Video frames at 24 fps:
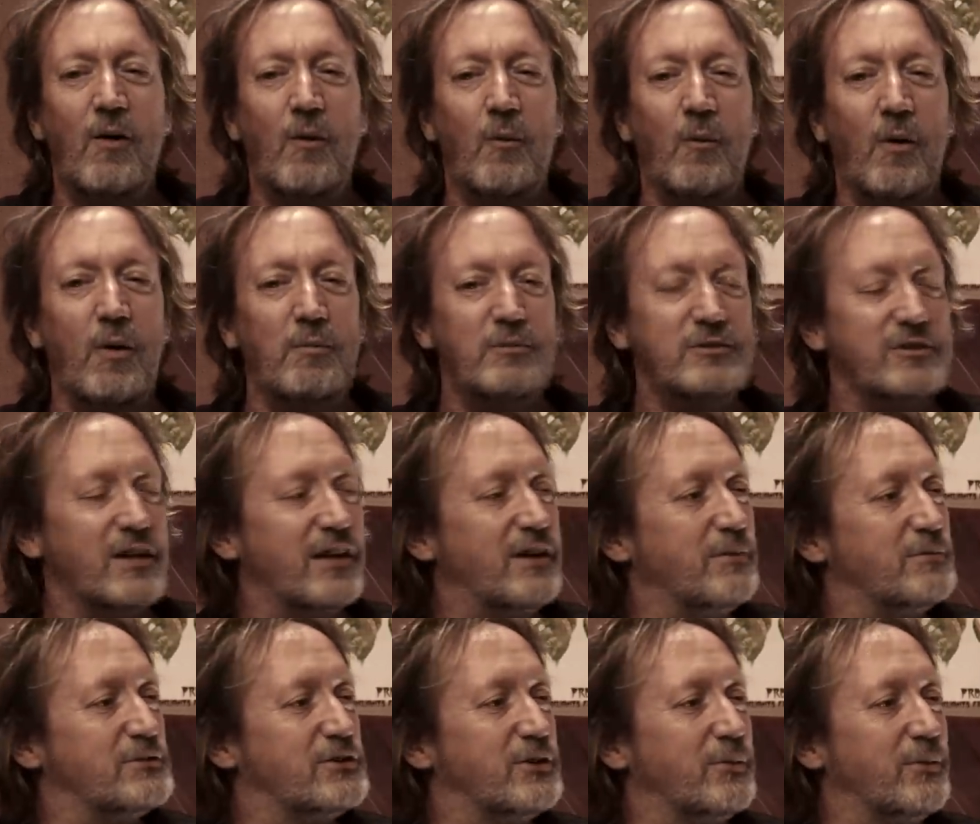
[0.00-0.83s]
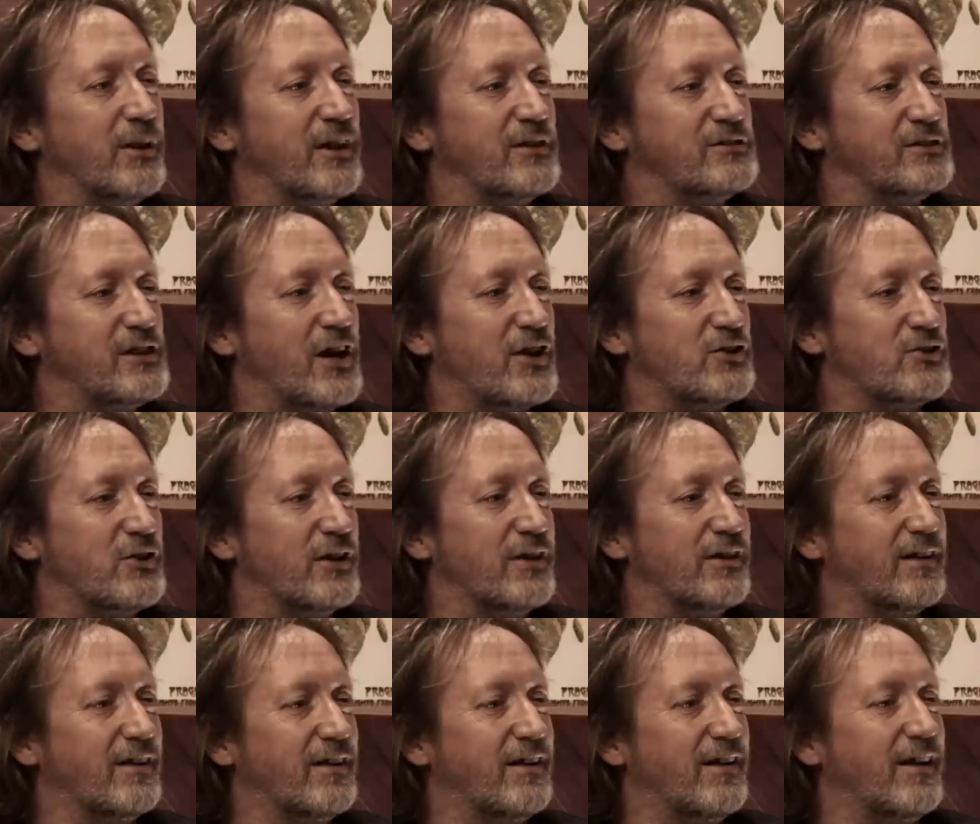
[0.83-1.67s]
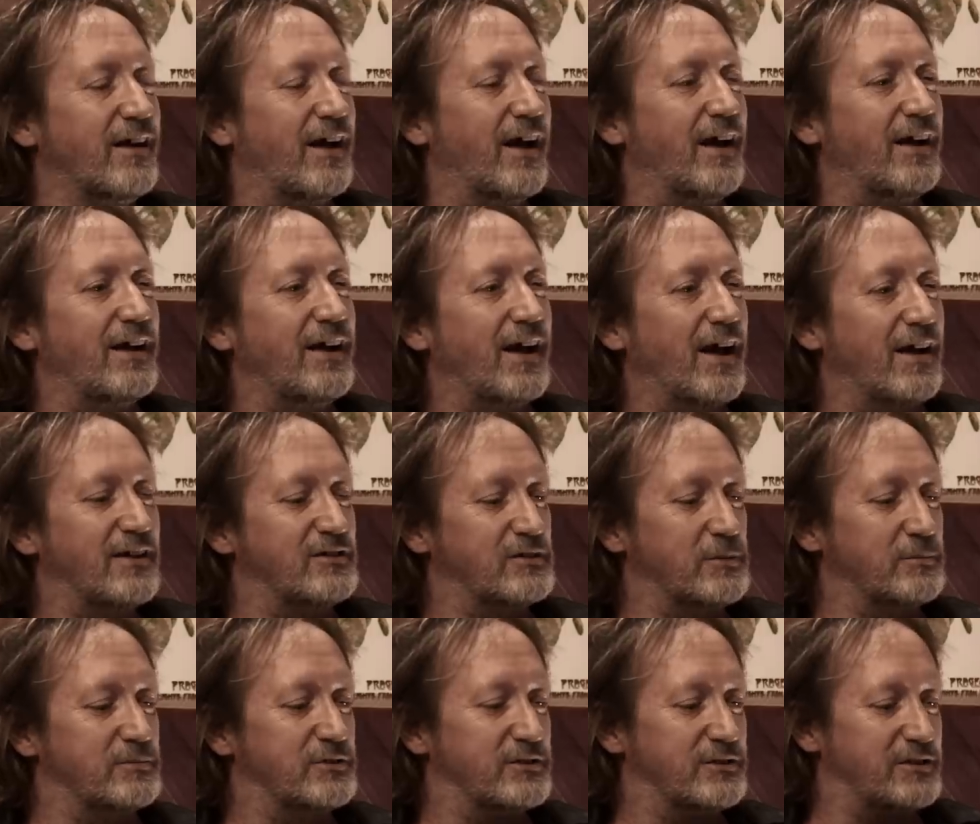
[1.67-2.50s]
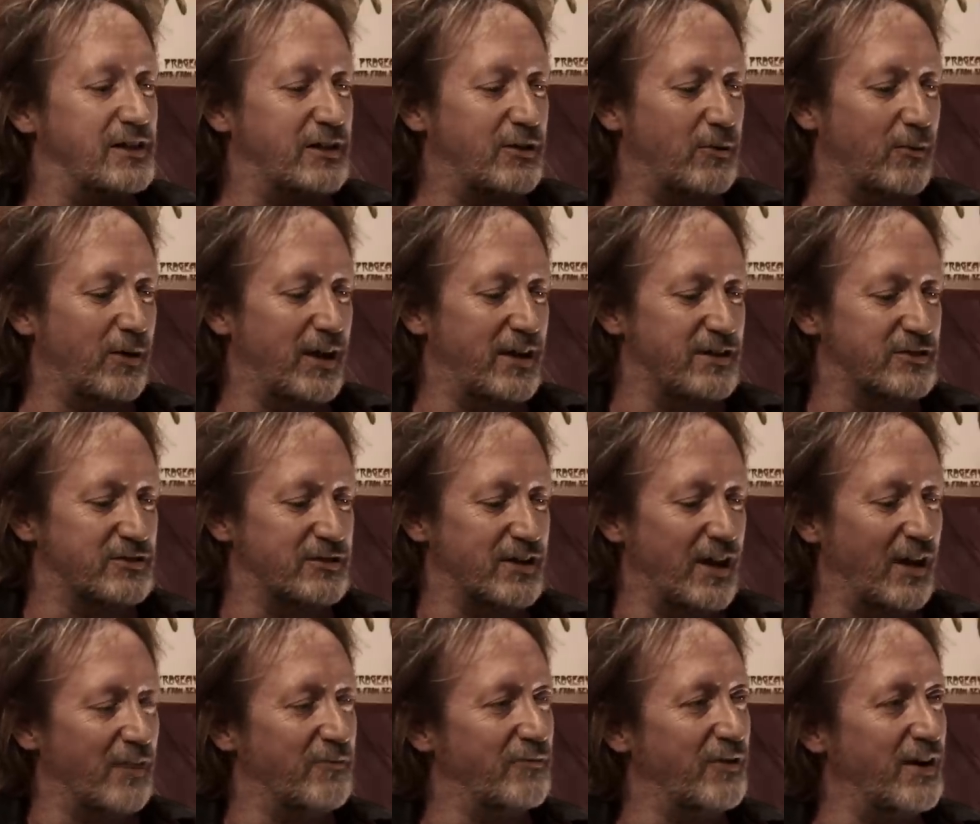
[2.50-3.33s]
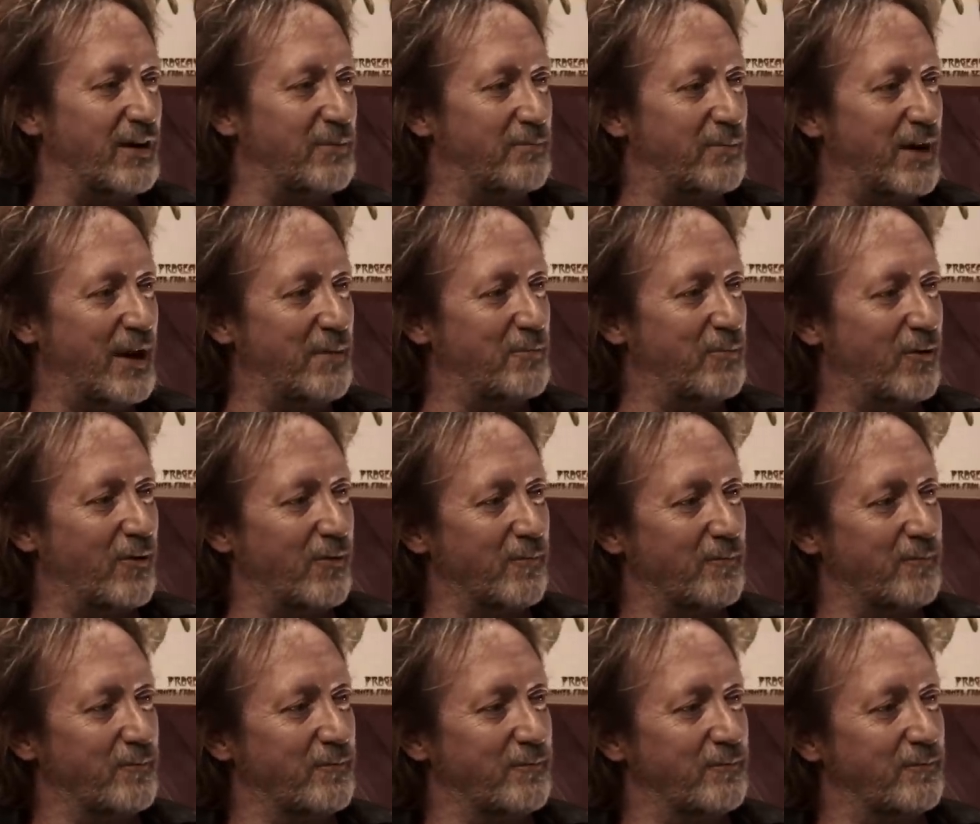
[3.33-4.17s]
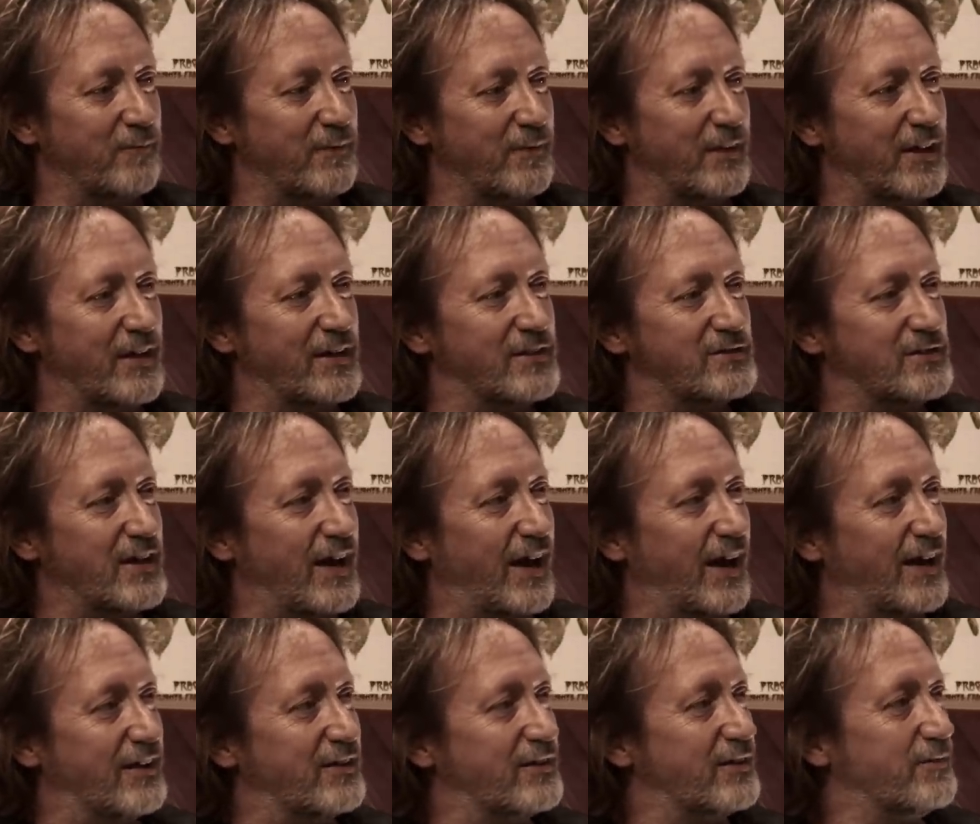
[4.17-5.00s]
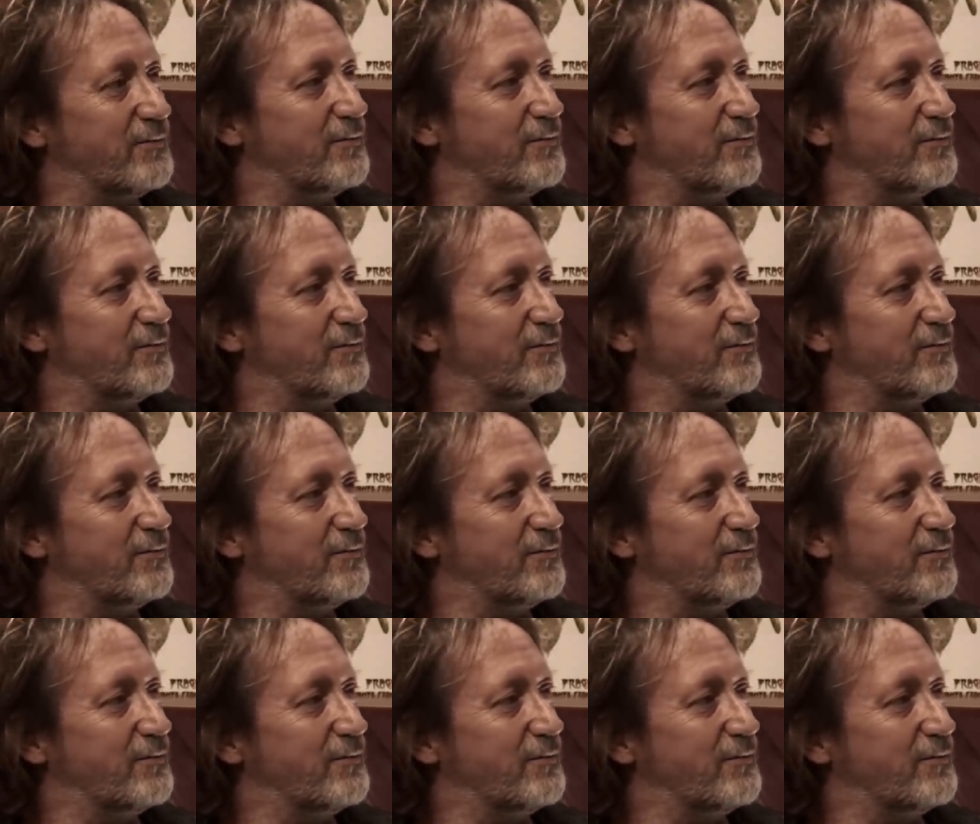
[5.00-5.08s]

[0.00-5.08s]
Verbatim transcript: One was that he was doing a session and he had some cigarette cellophane paper in mm. his hand.